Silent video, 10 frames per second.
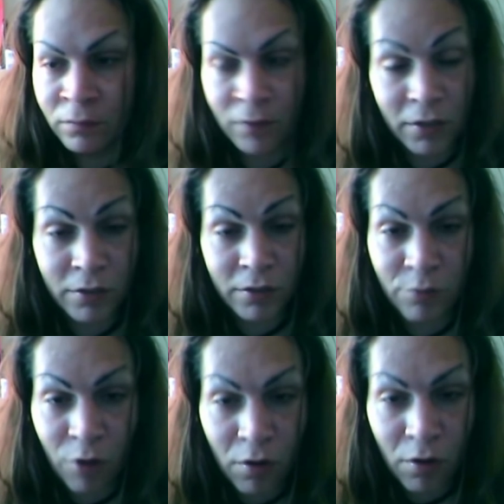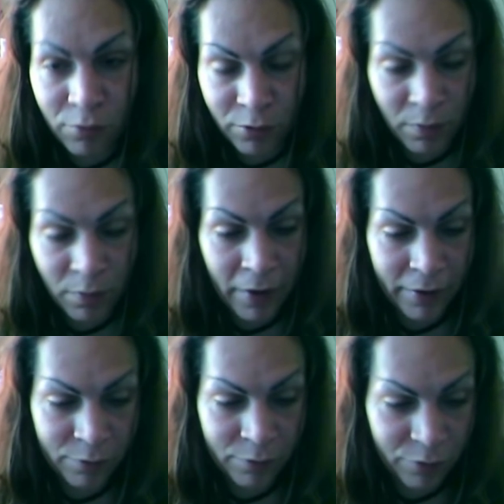that's involved with
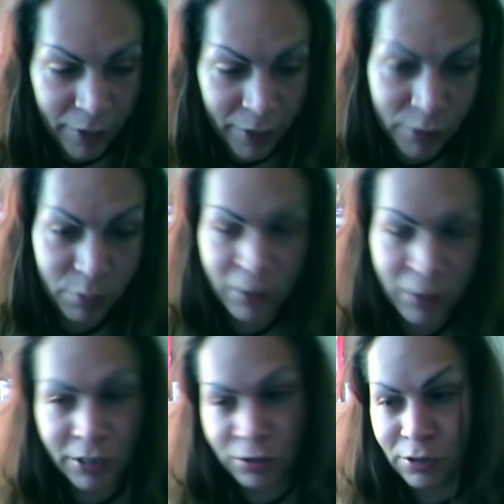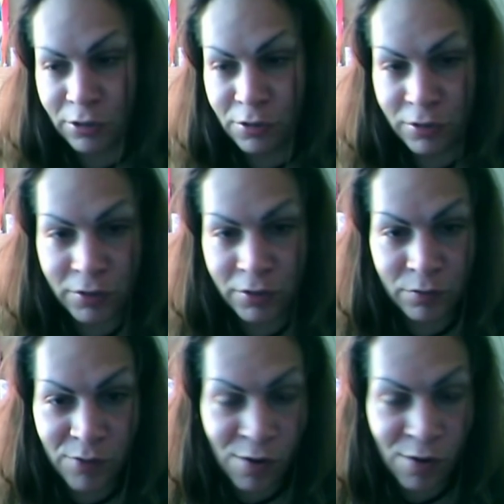my Facebook issues, it's
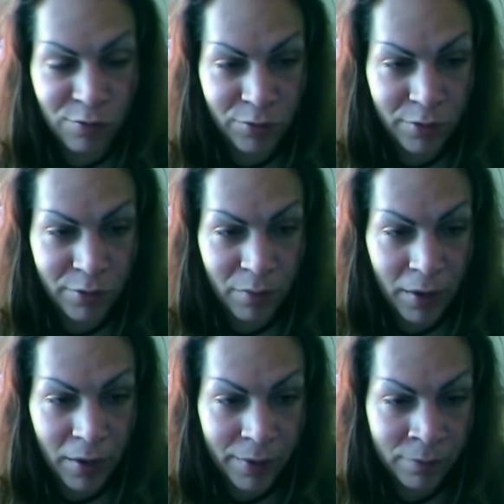involved with my